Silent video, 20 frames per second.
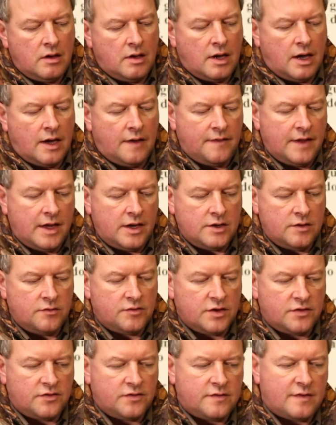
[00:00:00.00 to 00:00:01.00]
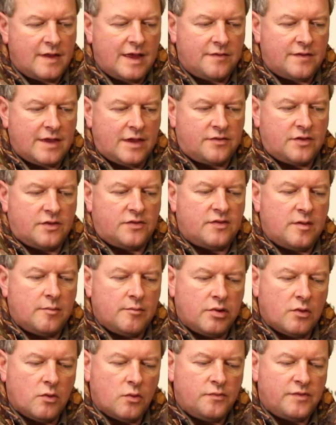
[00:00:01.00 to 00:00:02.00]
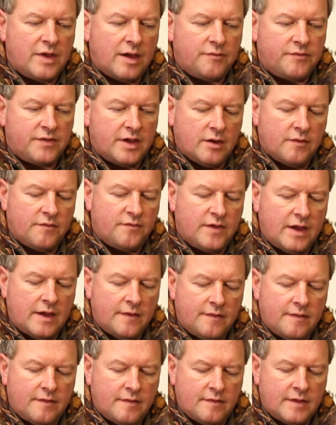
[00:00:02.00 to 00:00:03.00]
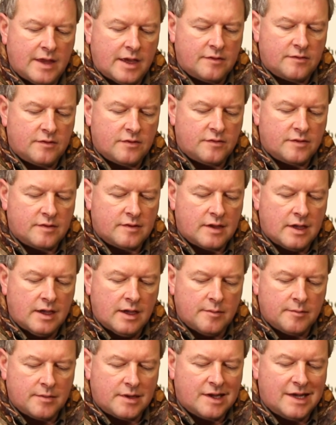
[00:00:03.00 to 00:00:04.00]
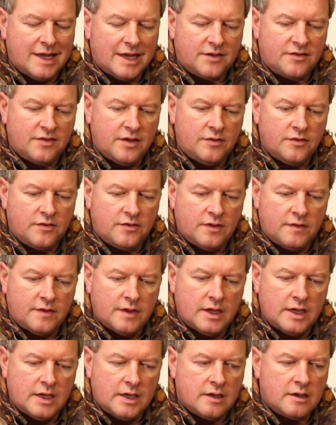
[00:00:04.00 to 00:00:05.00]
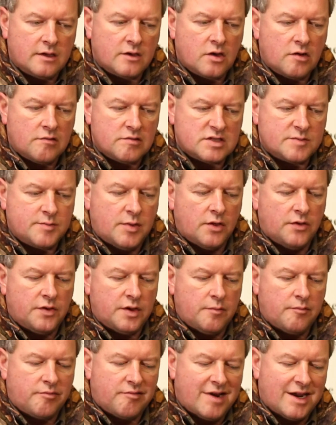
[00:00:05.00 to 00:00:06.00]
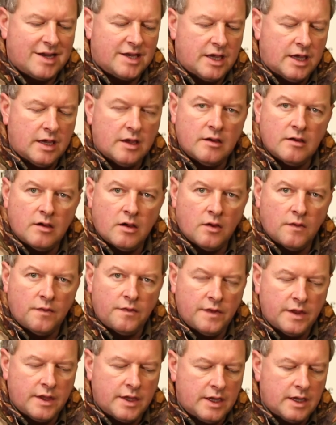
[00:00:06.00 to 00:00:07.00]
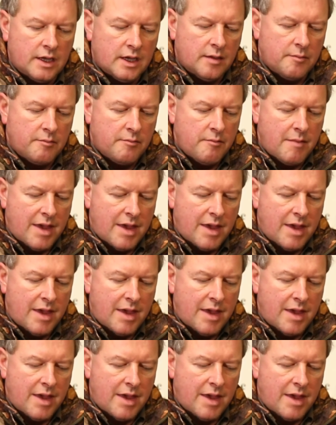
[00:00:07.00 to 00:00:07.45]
And then that's a simple dovetail fit that just clicks into the corresponding bracket on the mount.